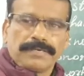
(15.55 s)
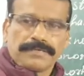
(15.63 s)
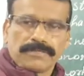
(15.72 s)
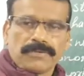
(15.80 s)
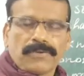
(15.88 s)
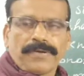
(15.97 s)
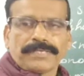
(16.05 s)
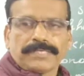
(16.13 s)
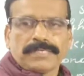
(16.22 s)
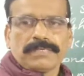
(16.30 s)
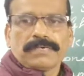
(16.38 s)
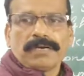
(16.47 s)
its
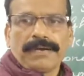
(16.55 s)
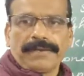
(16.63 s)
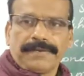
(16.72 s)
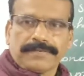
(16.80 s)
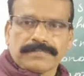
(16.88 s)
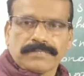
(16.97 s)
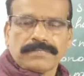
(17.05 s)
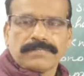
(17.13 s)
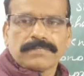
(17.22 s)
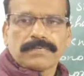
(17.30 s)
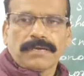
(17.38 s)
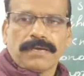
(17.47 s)
location and
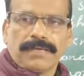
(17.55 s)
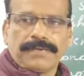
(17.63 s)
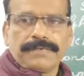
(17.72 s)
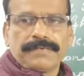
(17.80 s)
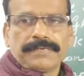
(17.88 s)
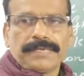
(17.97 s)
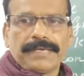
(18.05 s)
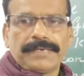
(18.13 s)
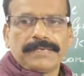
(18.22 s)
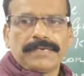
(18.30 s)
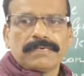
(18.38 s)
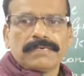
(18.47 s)
extent and
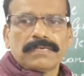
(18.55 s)
area